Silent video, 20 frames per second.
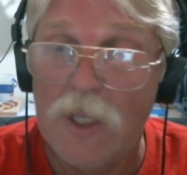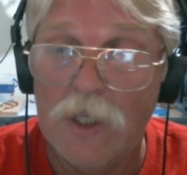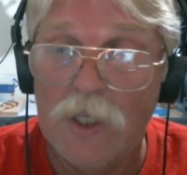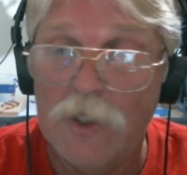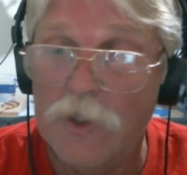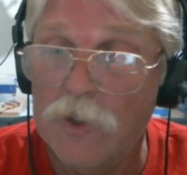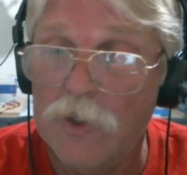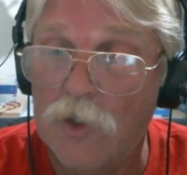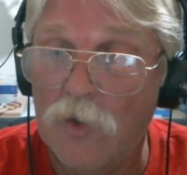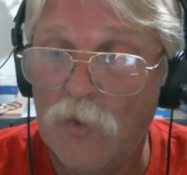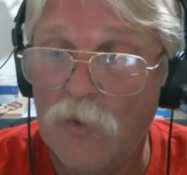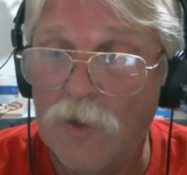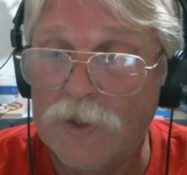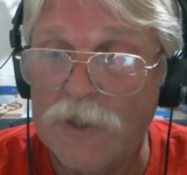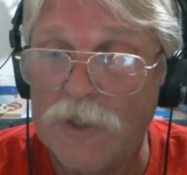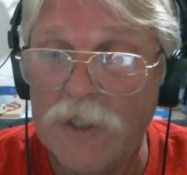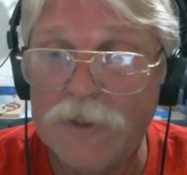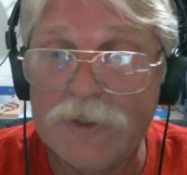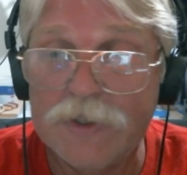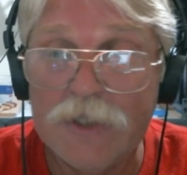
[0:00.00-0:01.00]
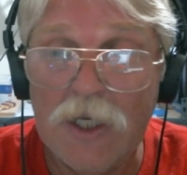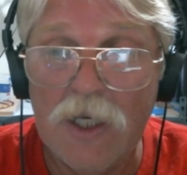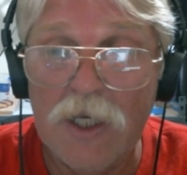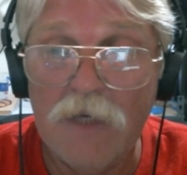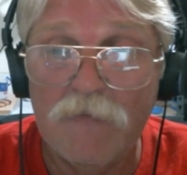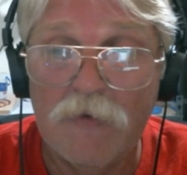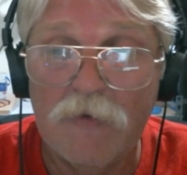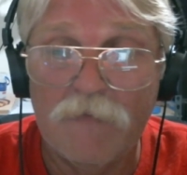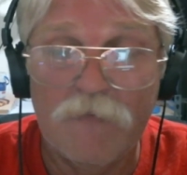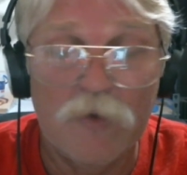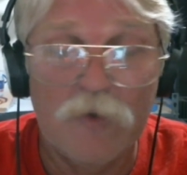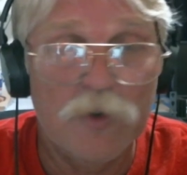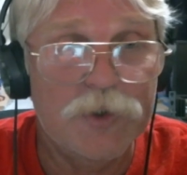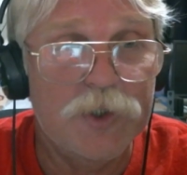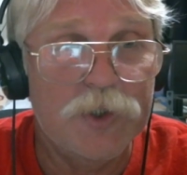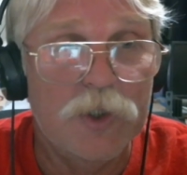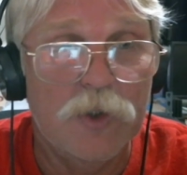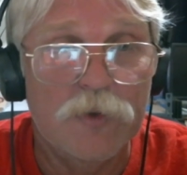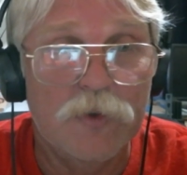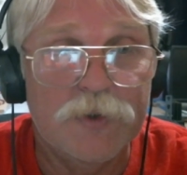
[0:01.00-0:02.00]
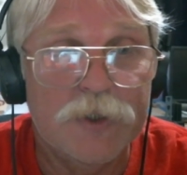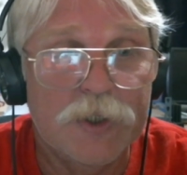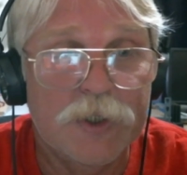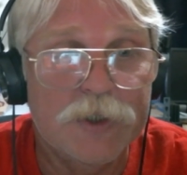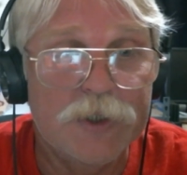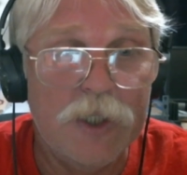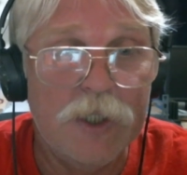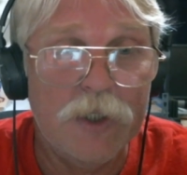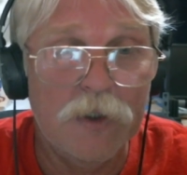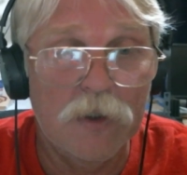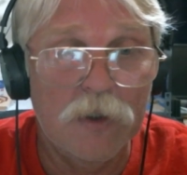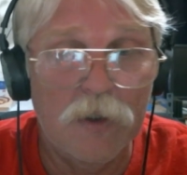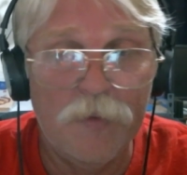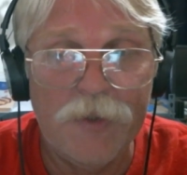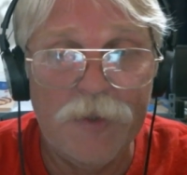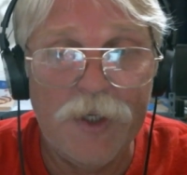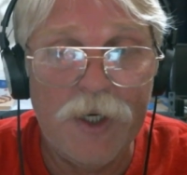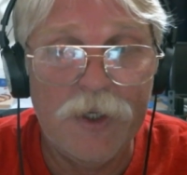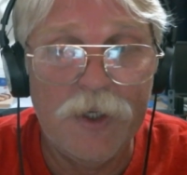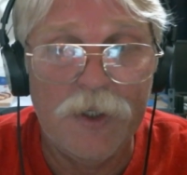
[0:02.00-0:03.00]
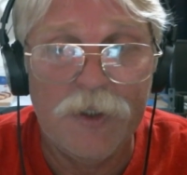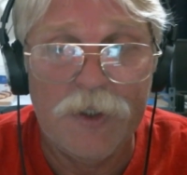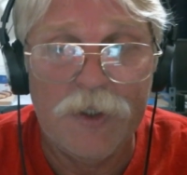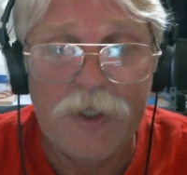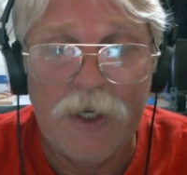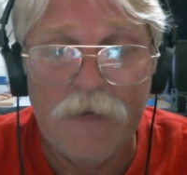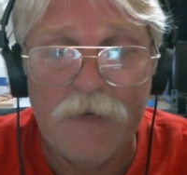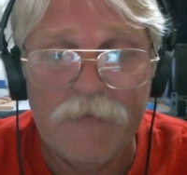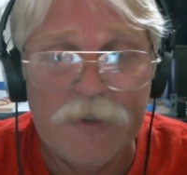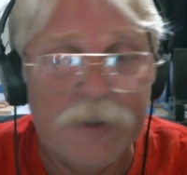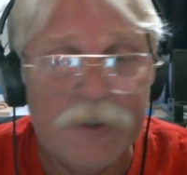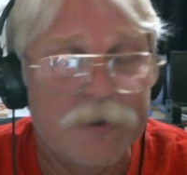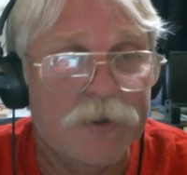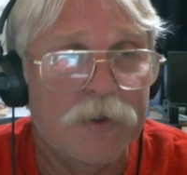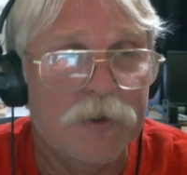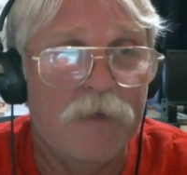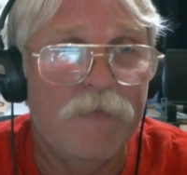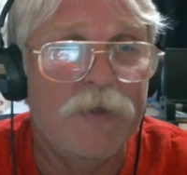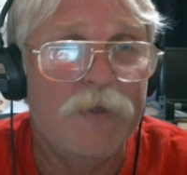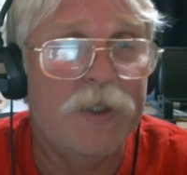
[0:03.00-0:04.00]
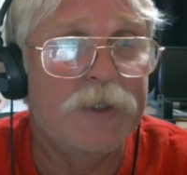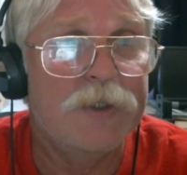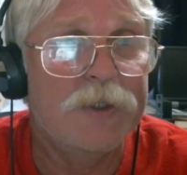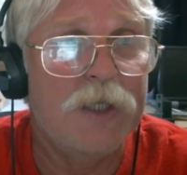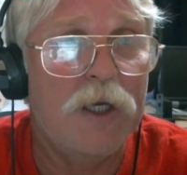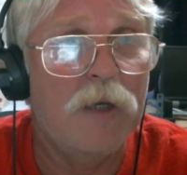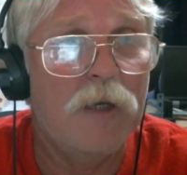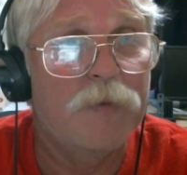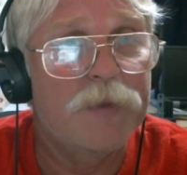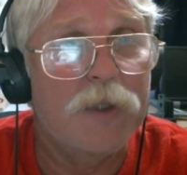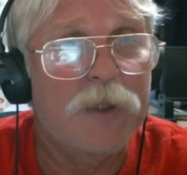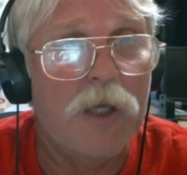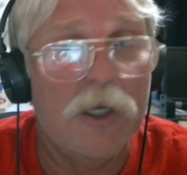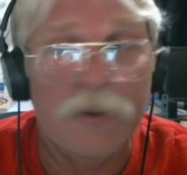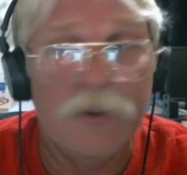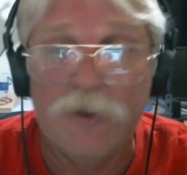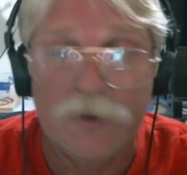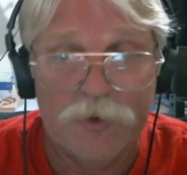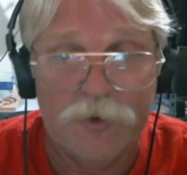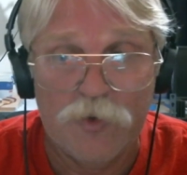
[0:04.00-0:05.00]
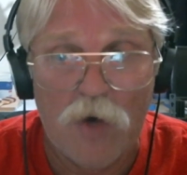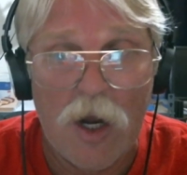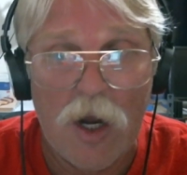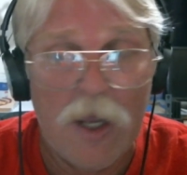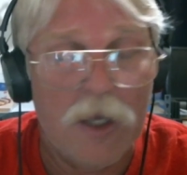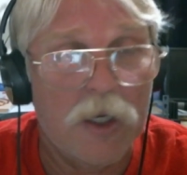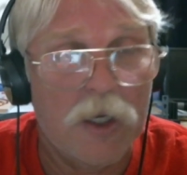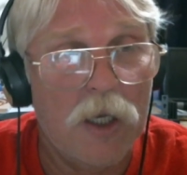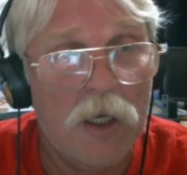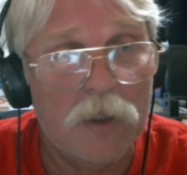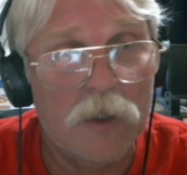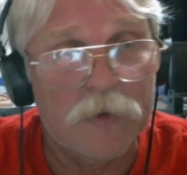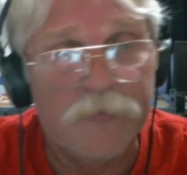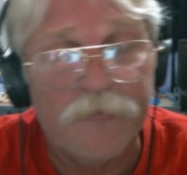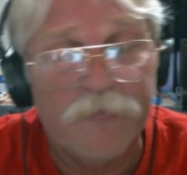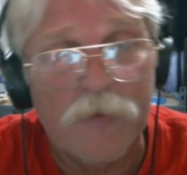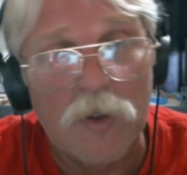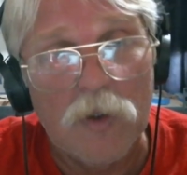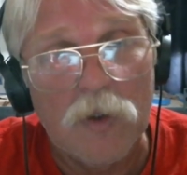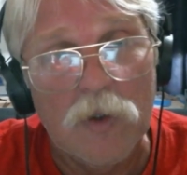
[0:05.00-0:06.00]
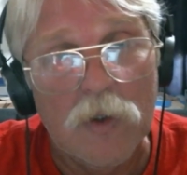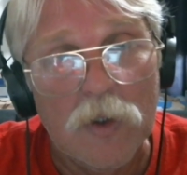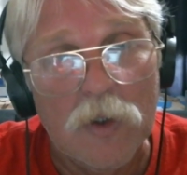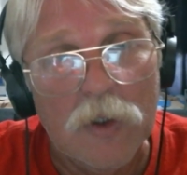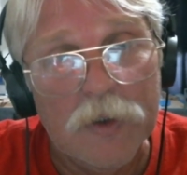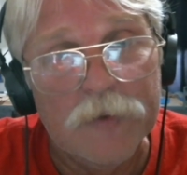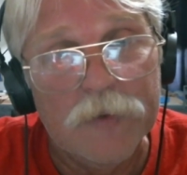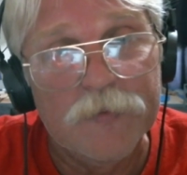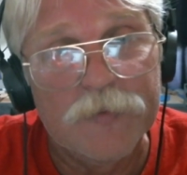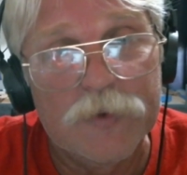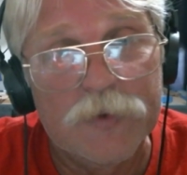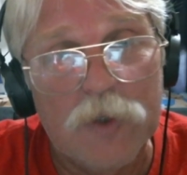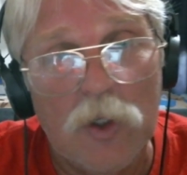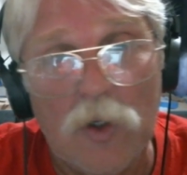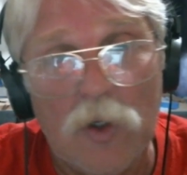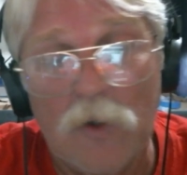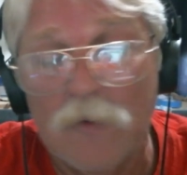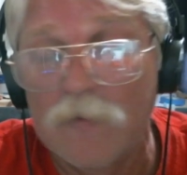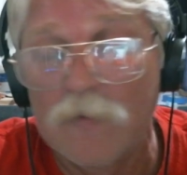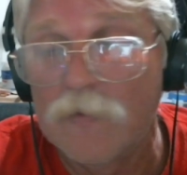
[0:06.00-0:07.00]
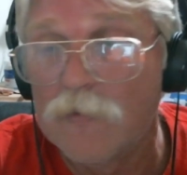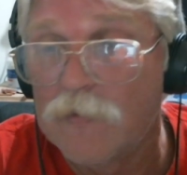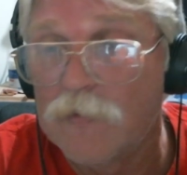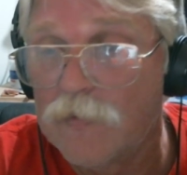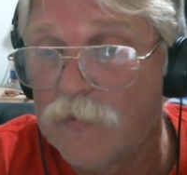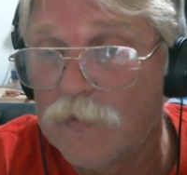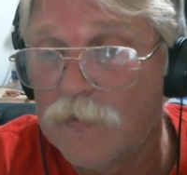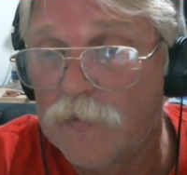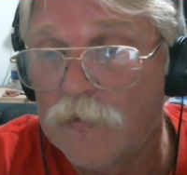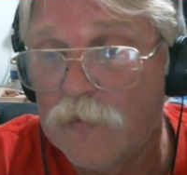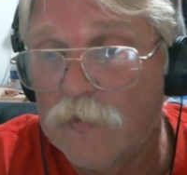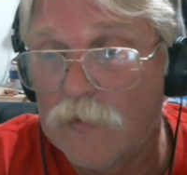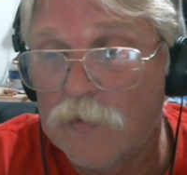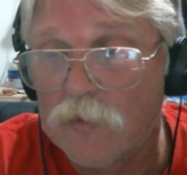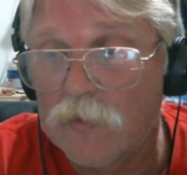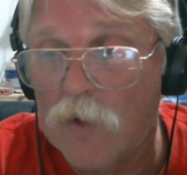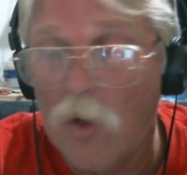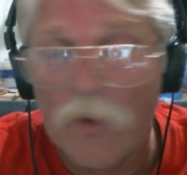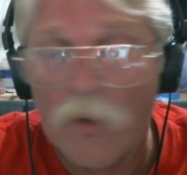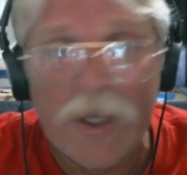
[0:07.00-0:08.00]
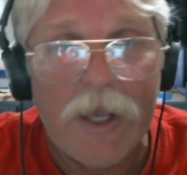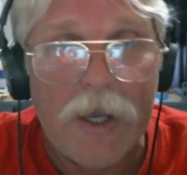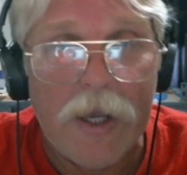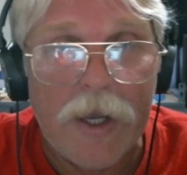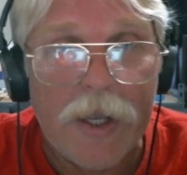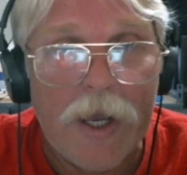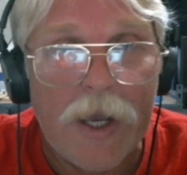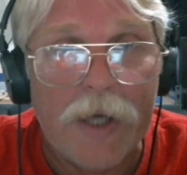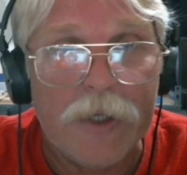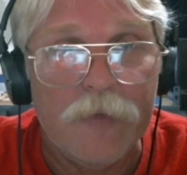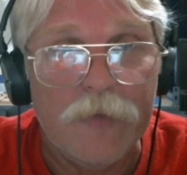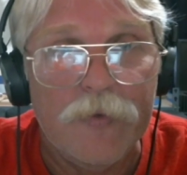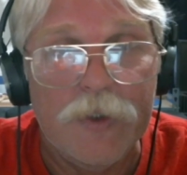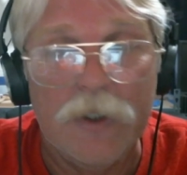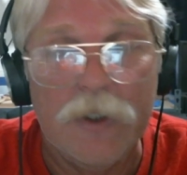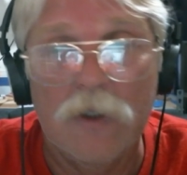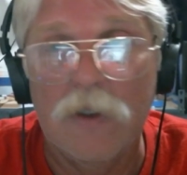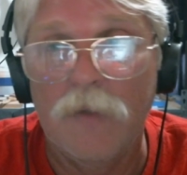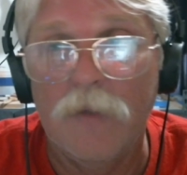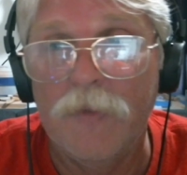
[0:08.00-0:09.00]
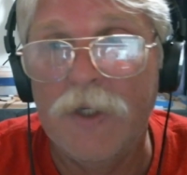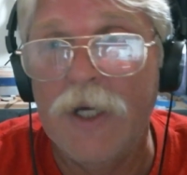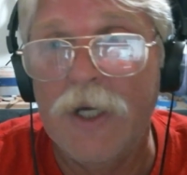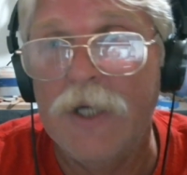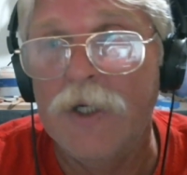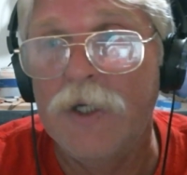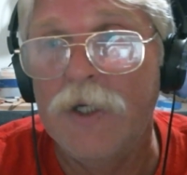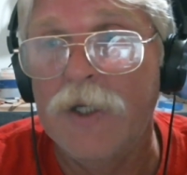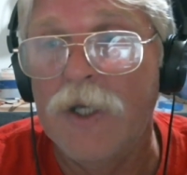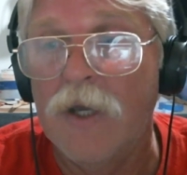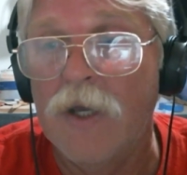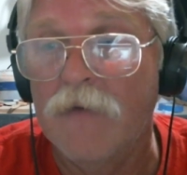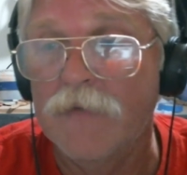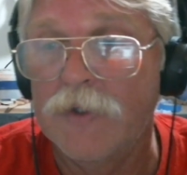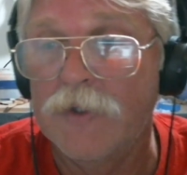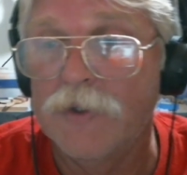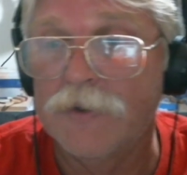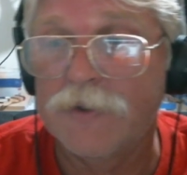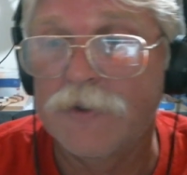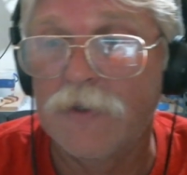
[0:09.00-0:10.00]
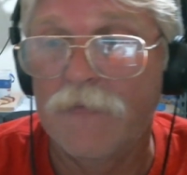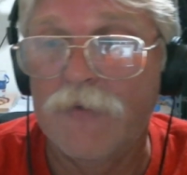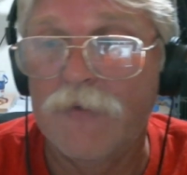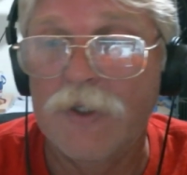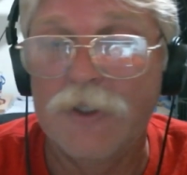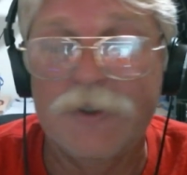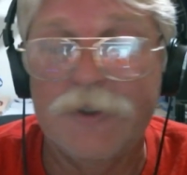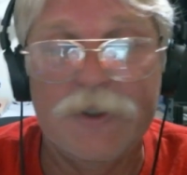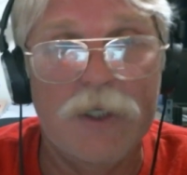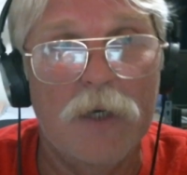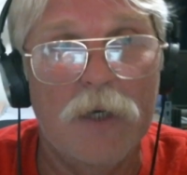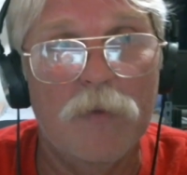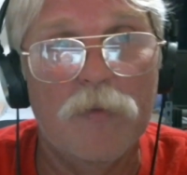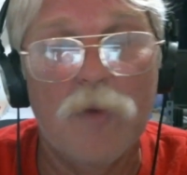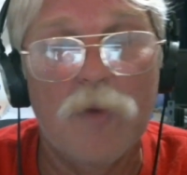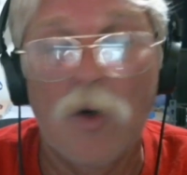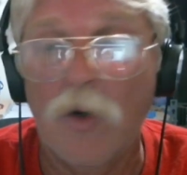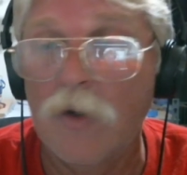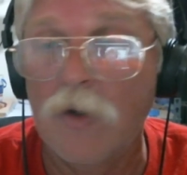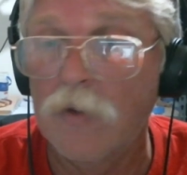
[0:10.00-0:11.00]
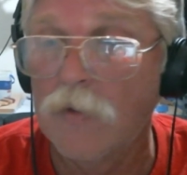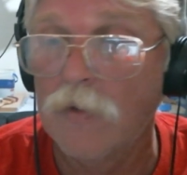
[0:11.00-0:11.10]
you know what they say, if at first you don't succeed, eliminate any evidence of the attempt and just try again. So, okay, I added the eliminate any evidence of the attempt part.